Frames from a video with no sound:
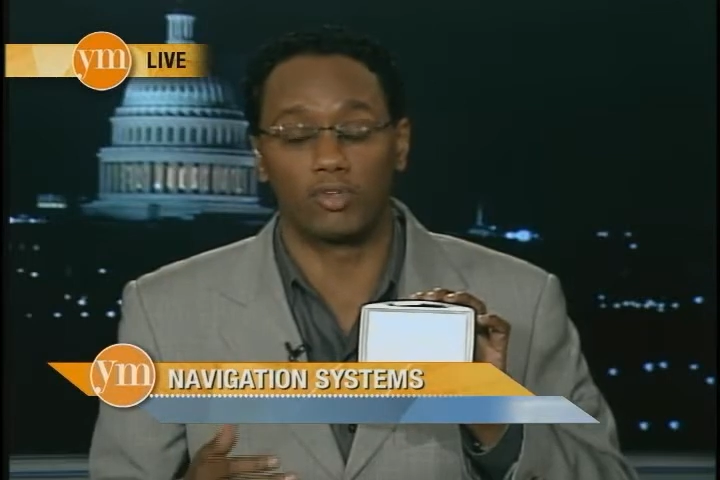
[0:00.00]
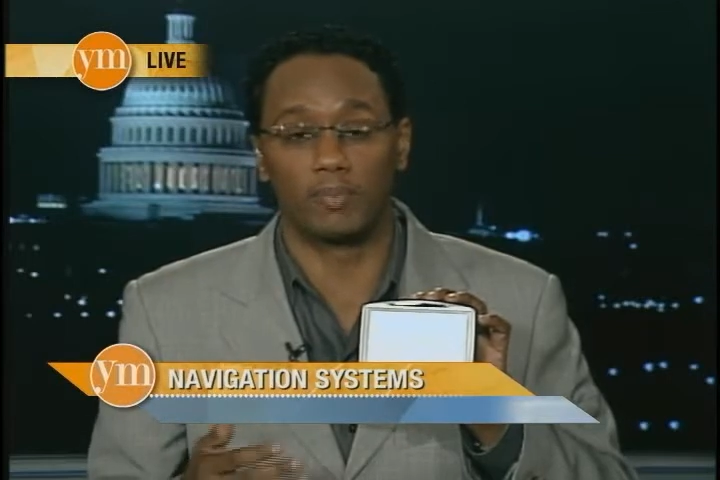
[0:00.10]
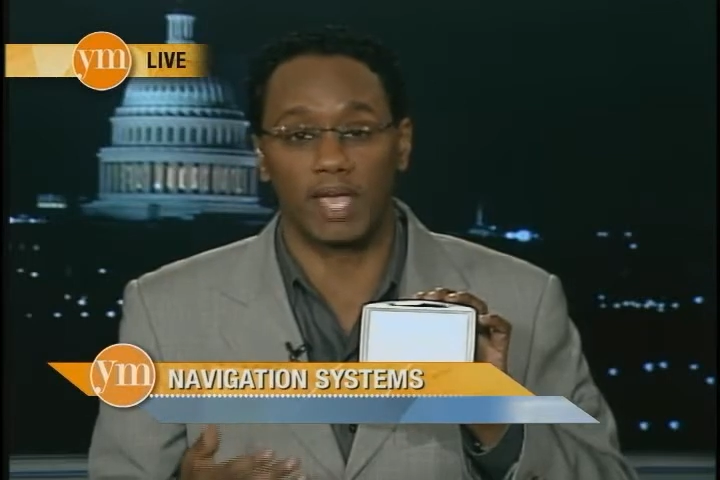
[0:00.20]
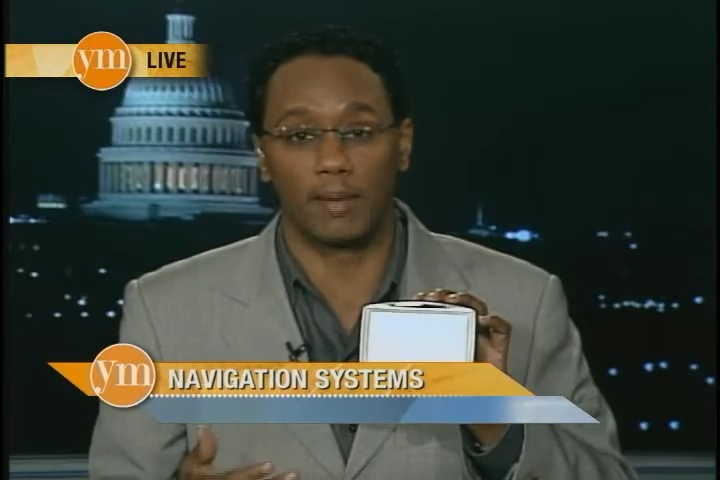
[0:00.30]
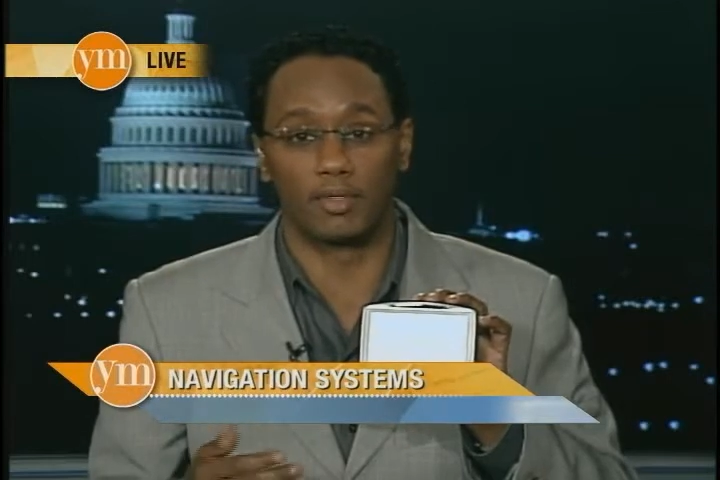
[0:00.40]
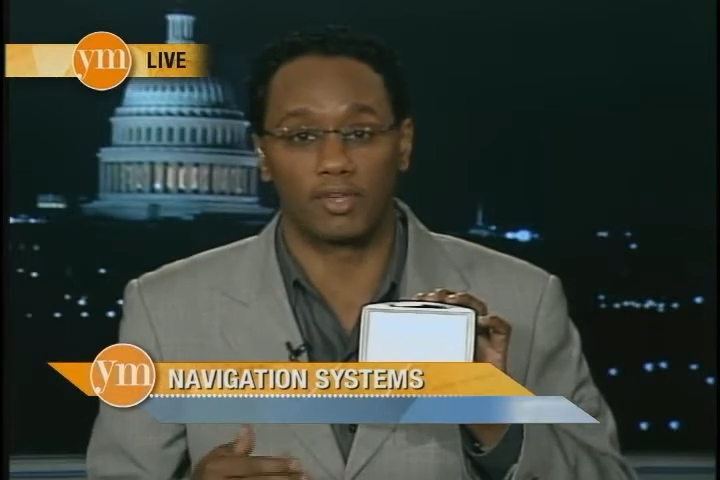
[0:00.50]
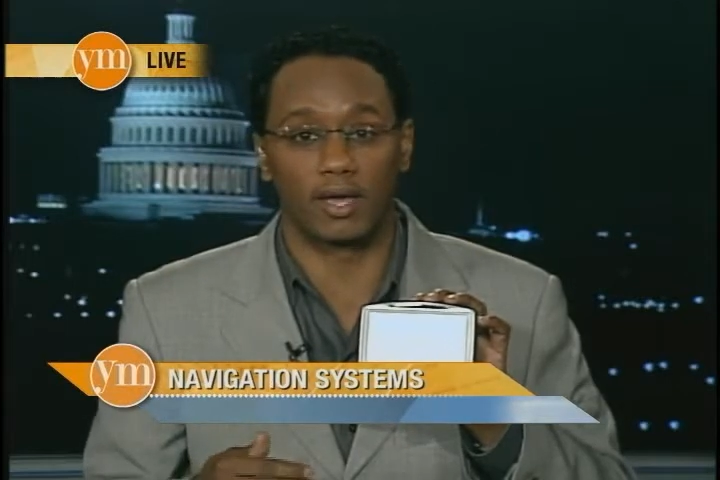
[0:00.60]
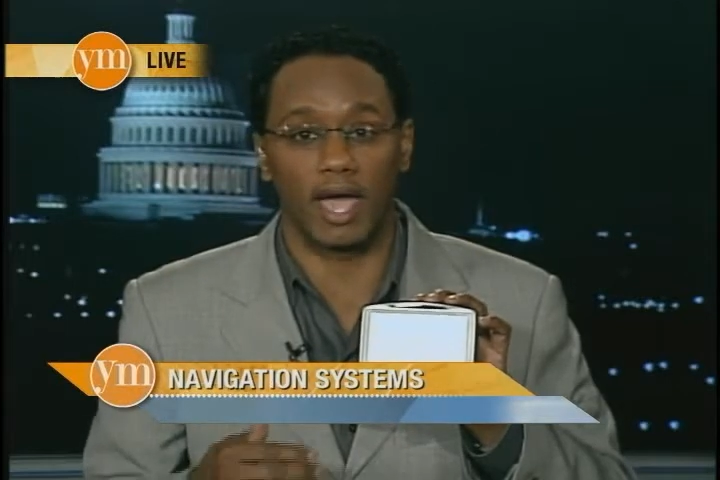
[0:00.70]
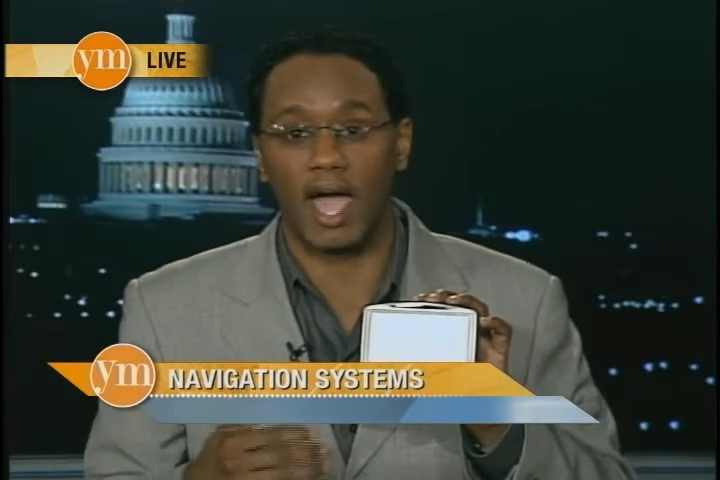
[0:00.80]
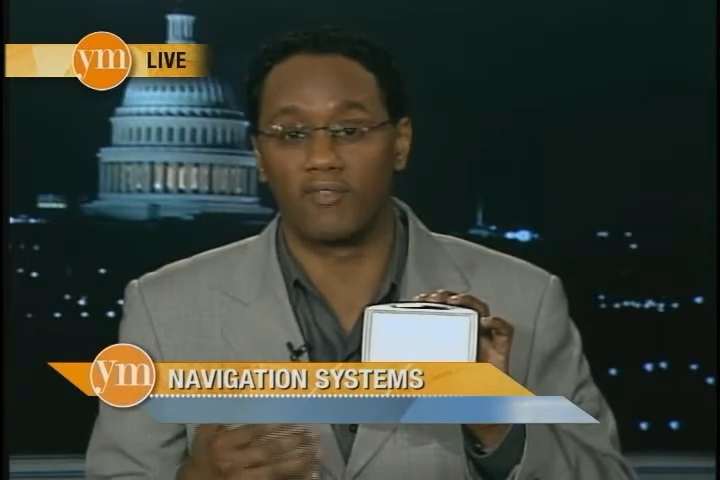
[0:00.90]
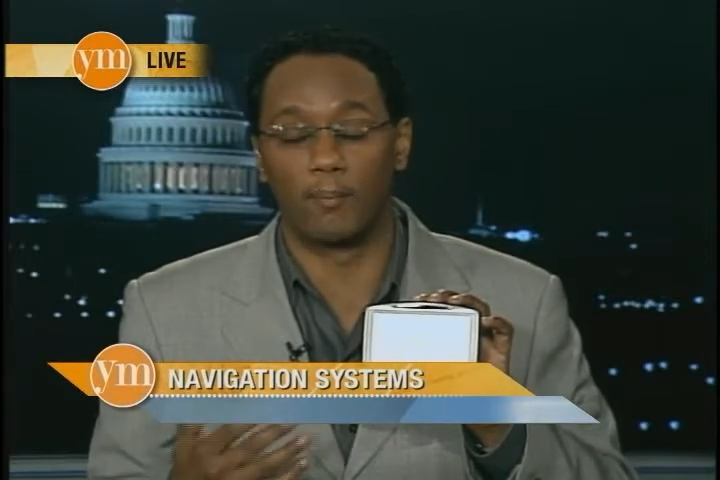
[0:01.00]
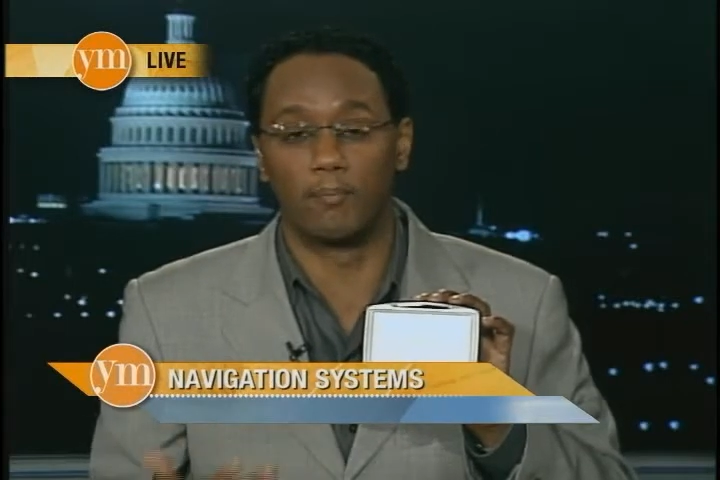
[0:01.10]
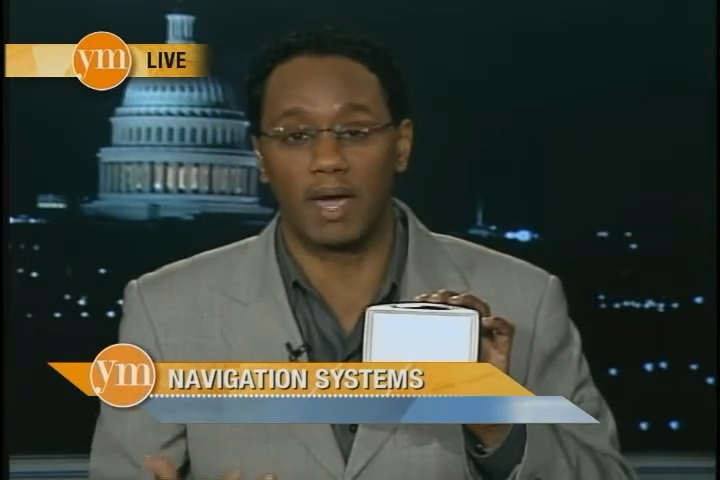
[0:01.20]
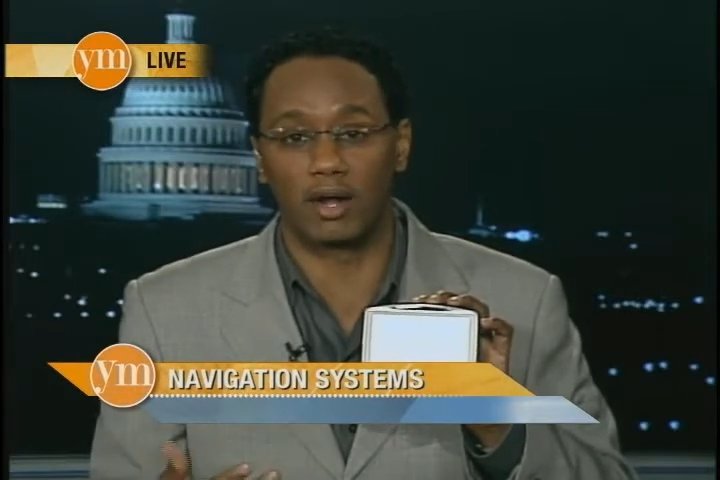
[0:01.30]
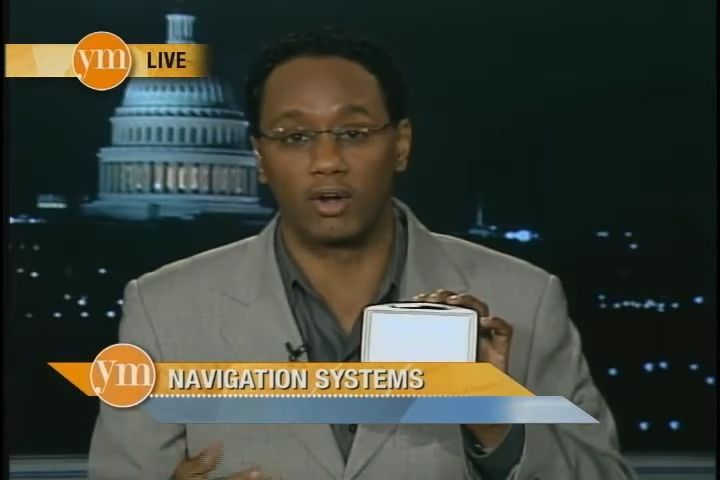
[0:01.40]
to be able to have a
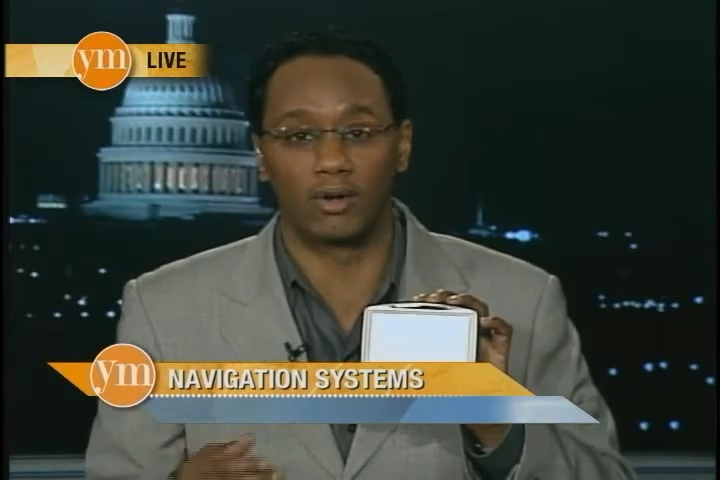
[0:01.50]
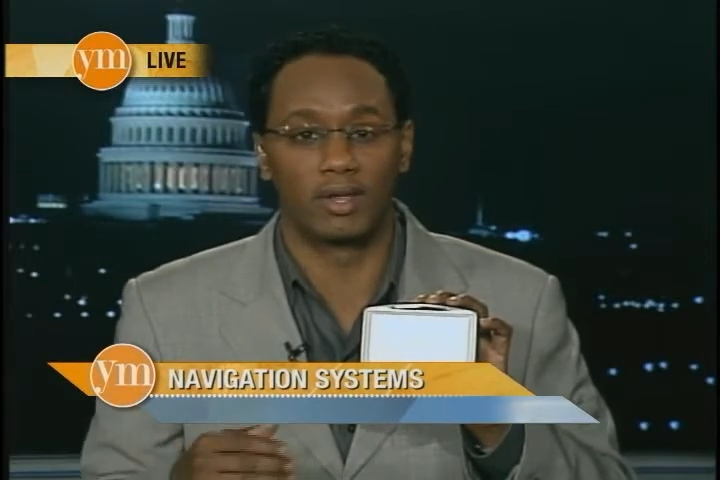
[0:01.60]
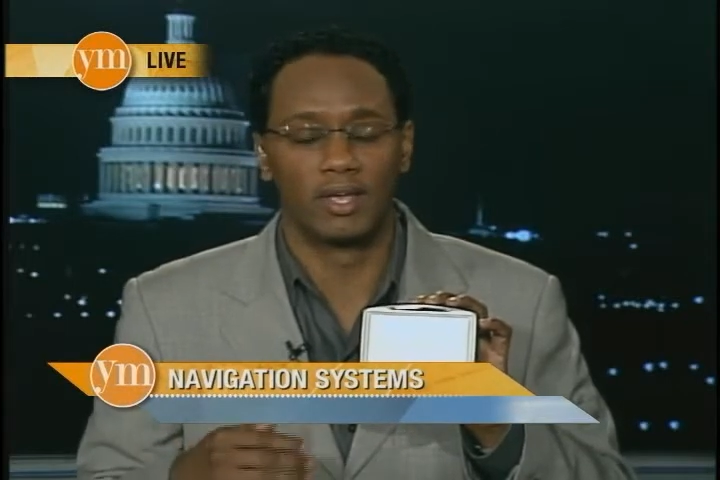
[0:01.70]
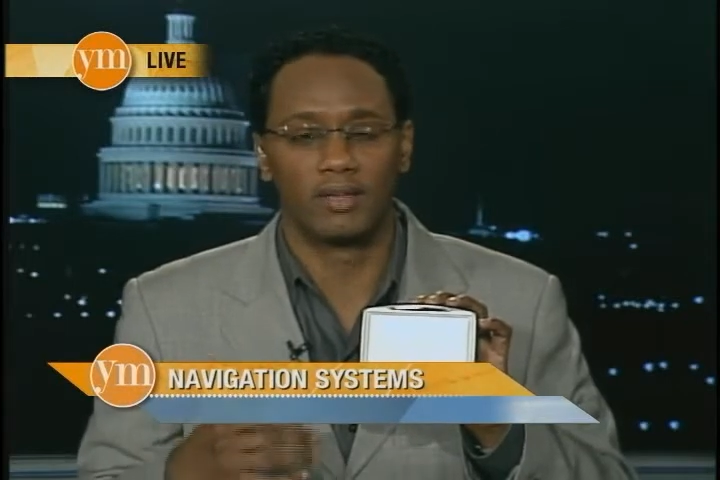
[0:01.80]
better